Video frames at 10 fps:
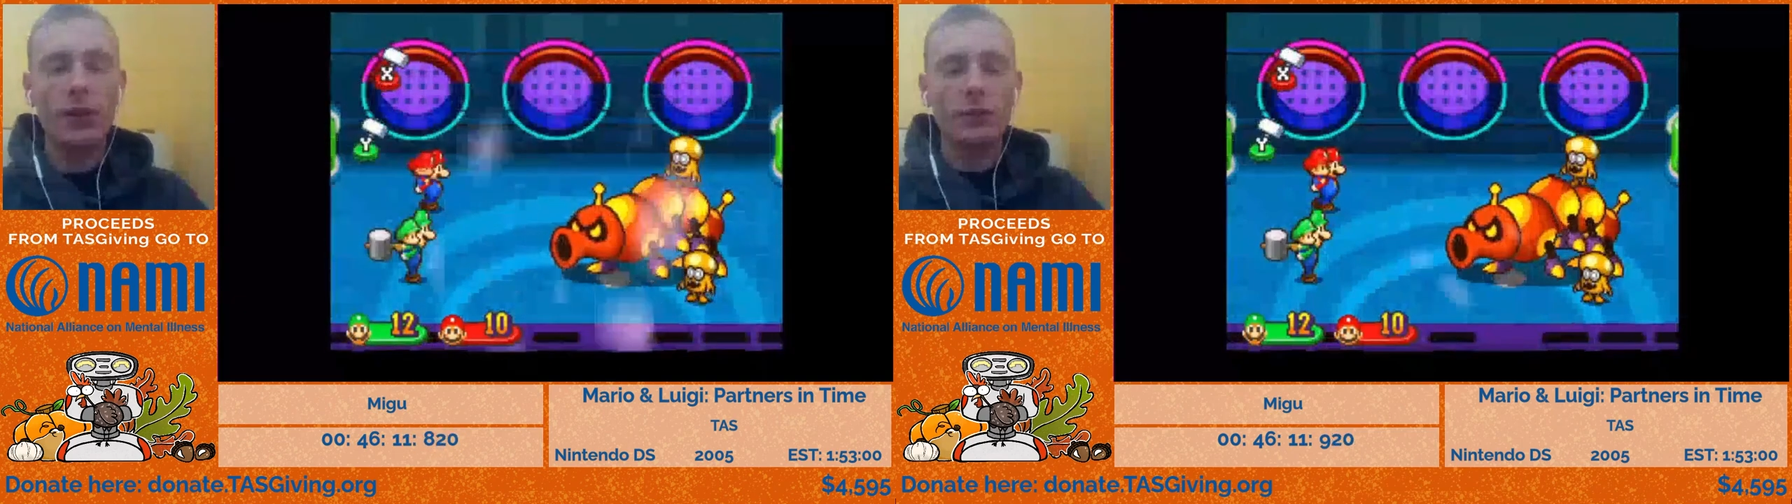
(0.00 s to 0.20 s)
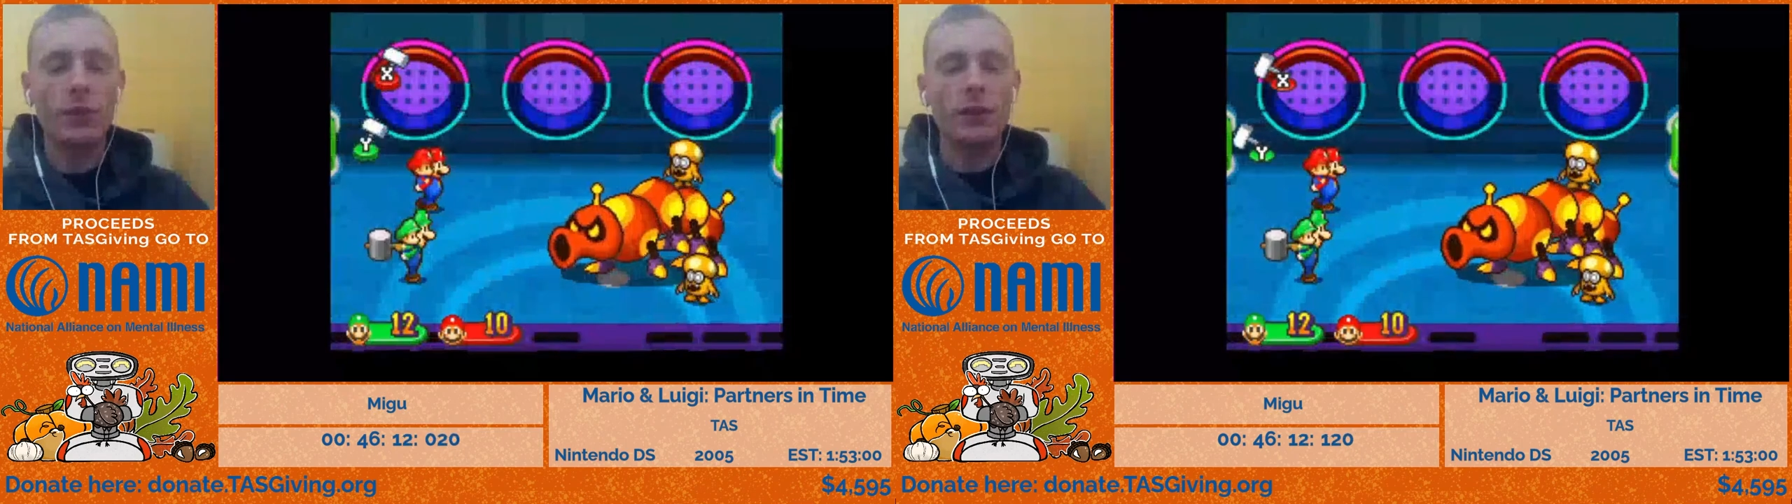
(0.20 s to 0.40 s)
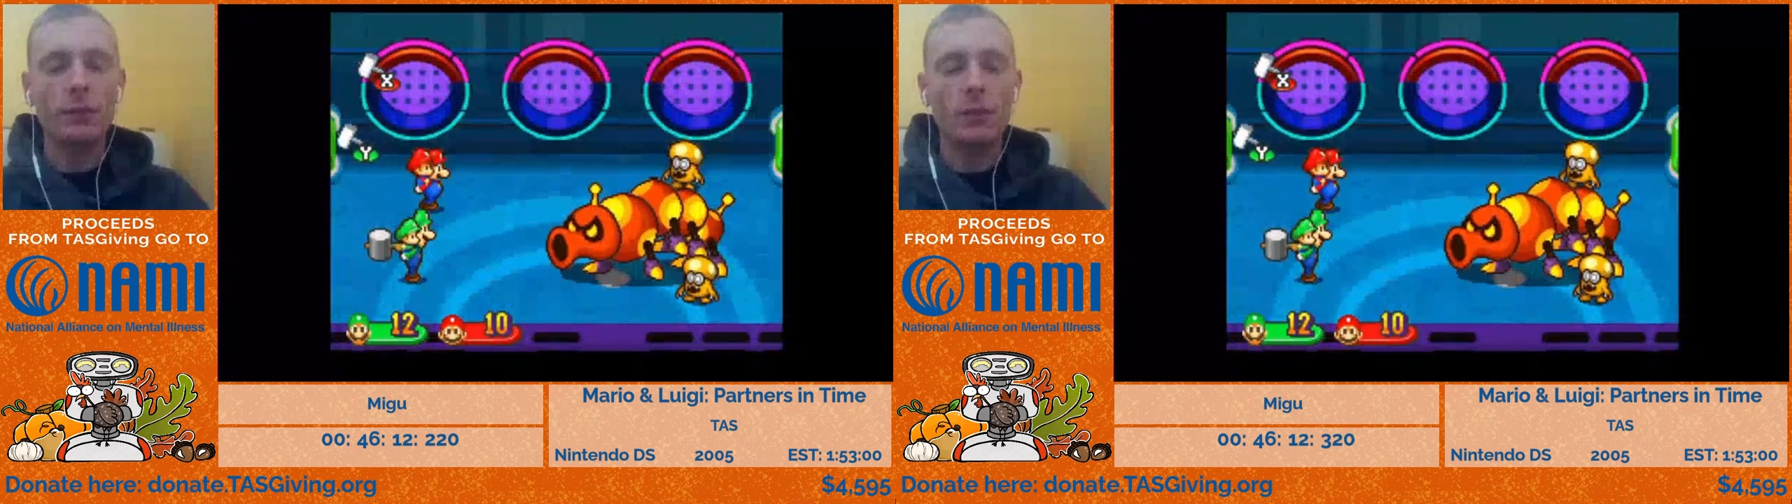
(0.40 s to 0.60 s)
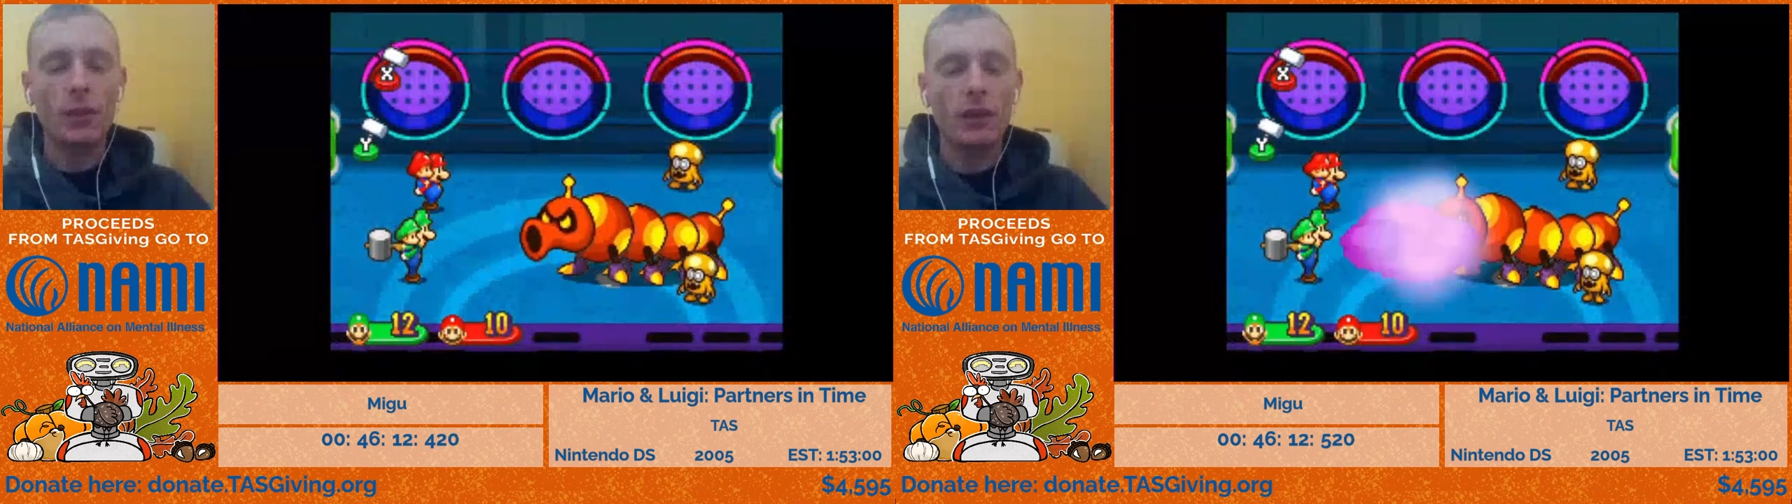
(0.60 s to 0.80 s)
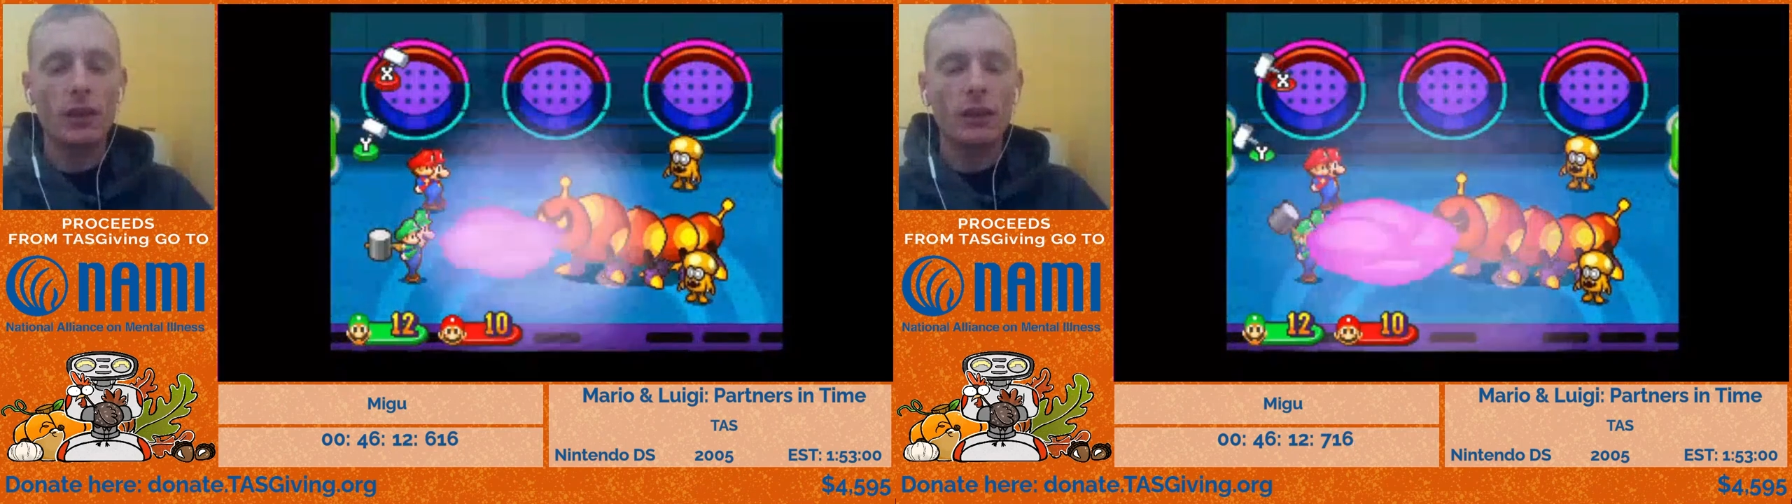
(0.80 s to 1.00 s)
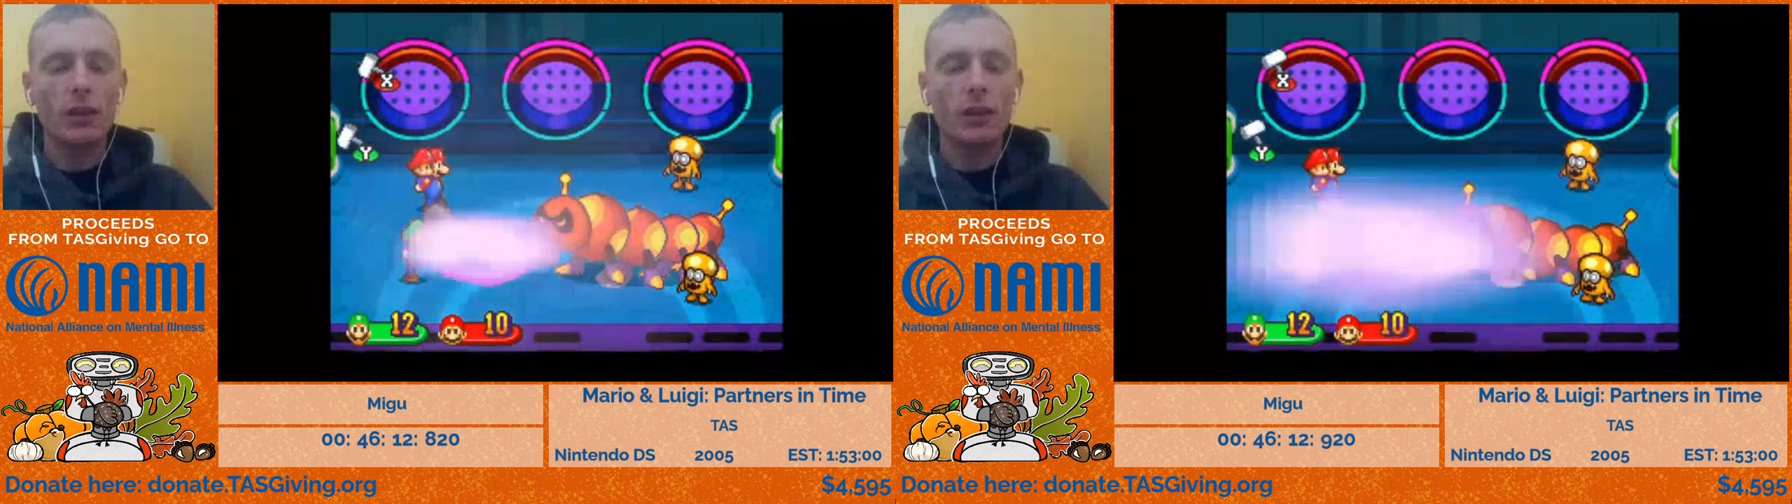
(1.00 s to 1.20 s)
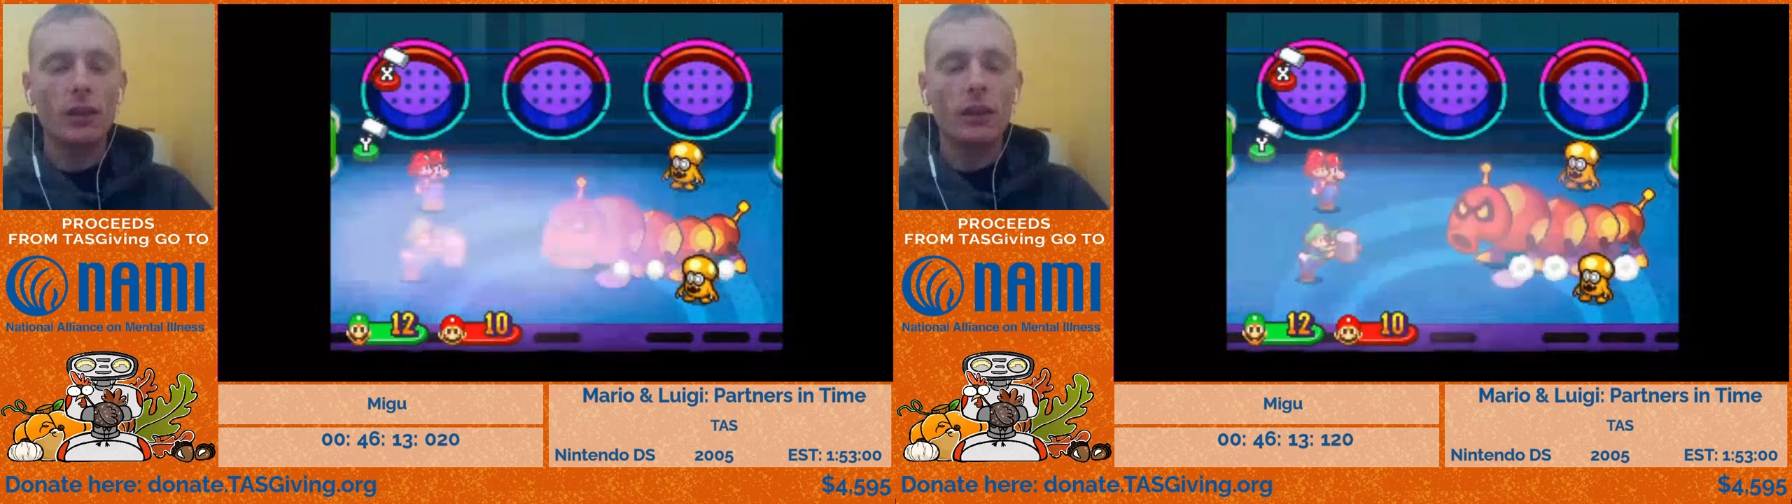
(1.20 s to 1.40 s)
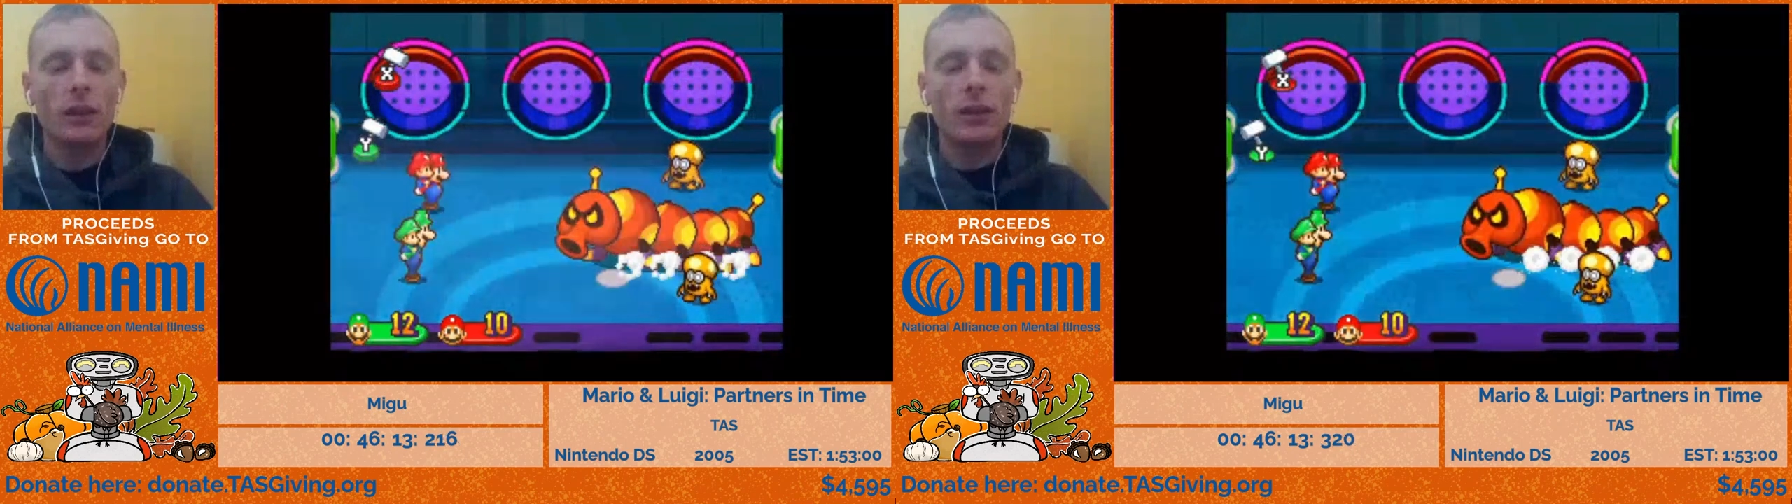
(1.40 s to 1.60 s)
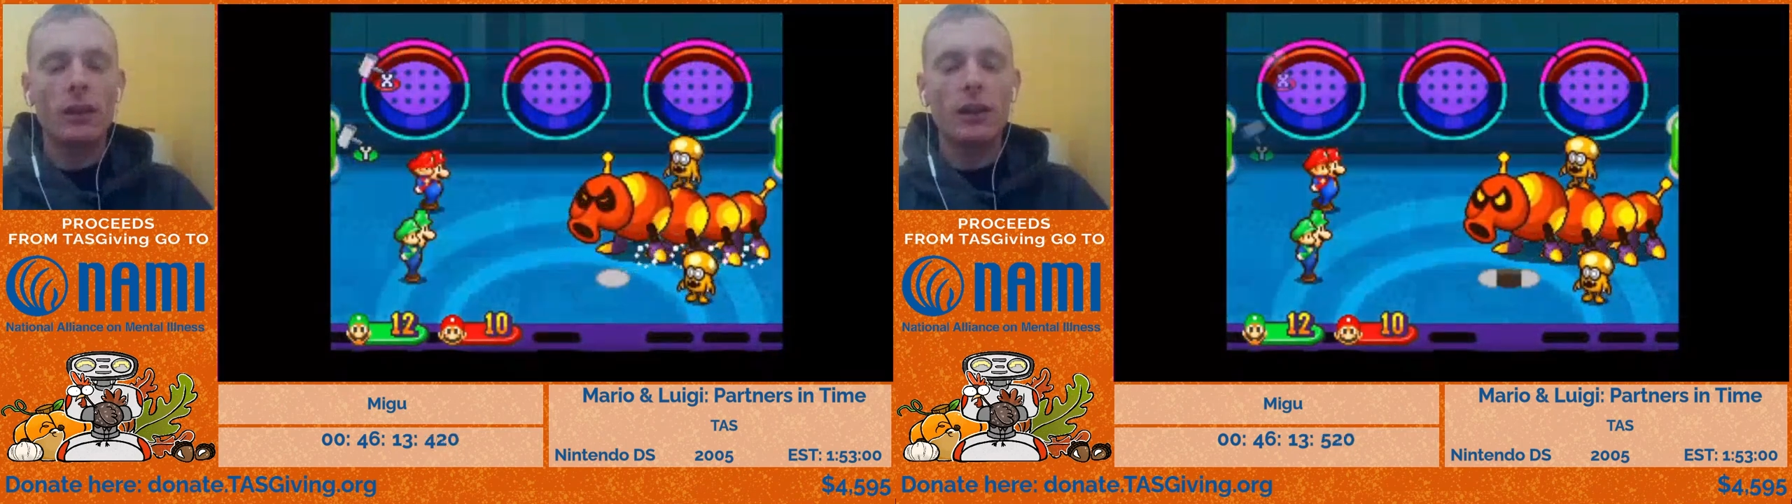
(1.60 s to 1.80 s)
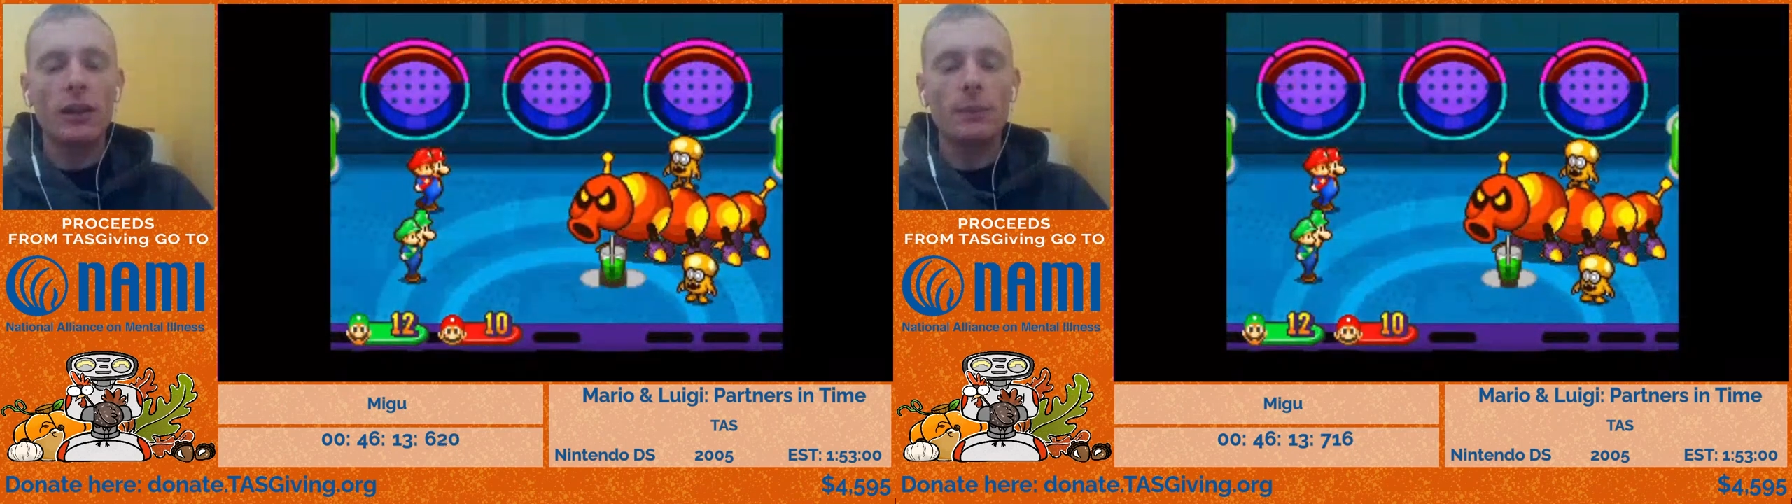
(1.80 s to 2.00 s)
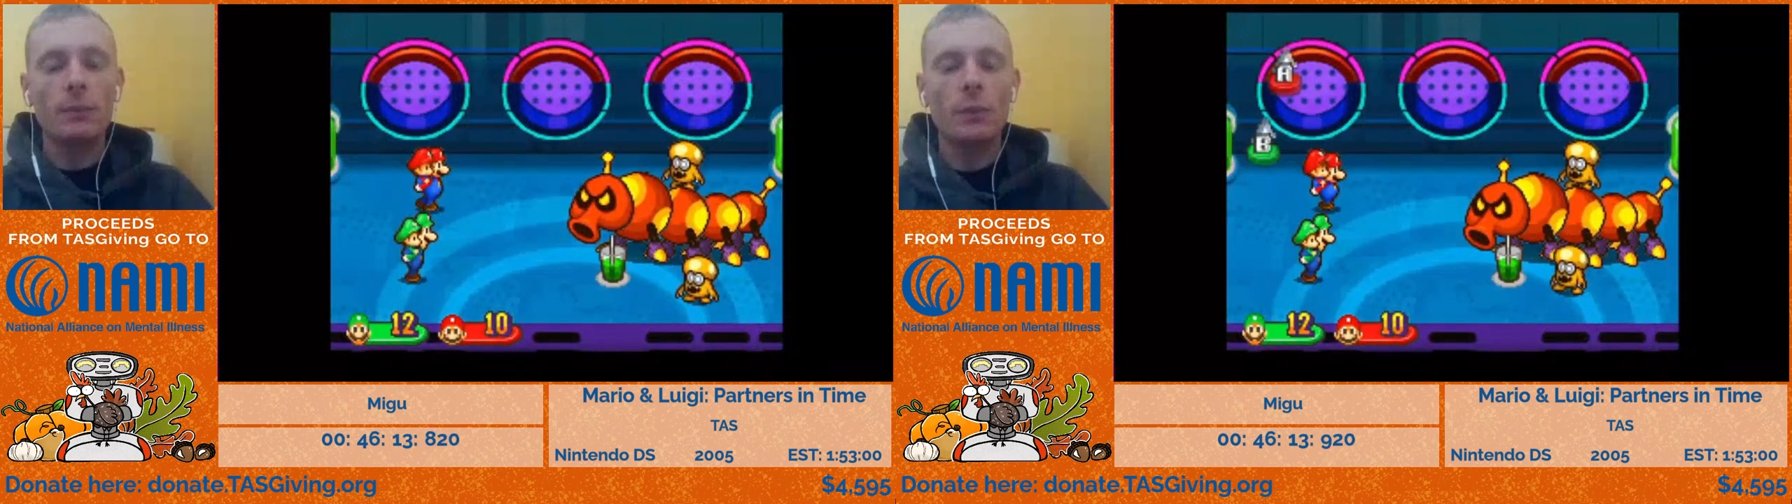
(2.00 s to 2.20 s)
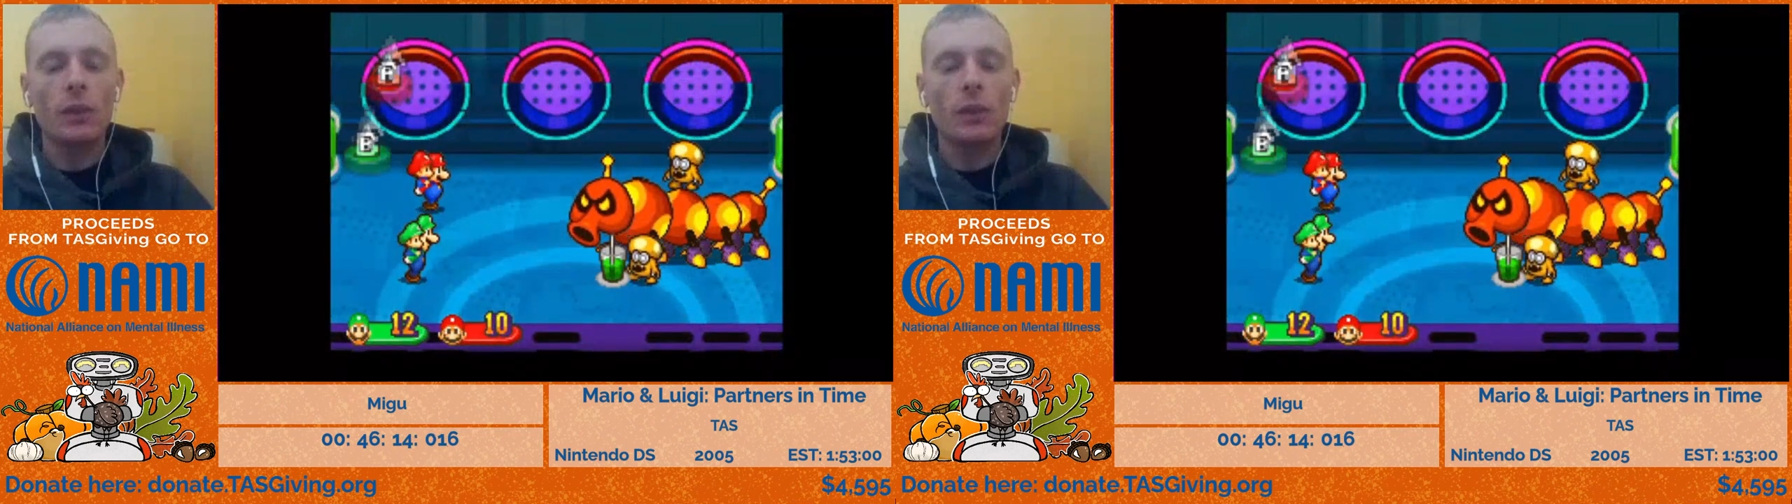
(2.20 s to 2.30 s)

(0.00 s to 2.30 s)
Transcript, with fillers: HP. Um,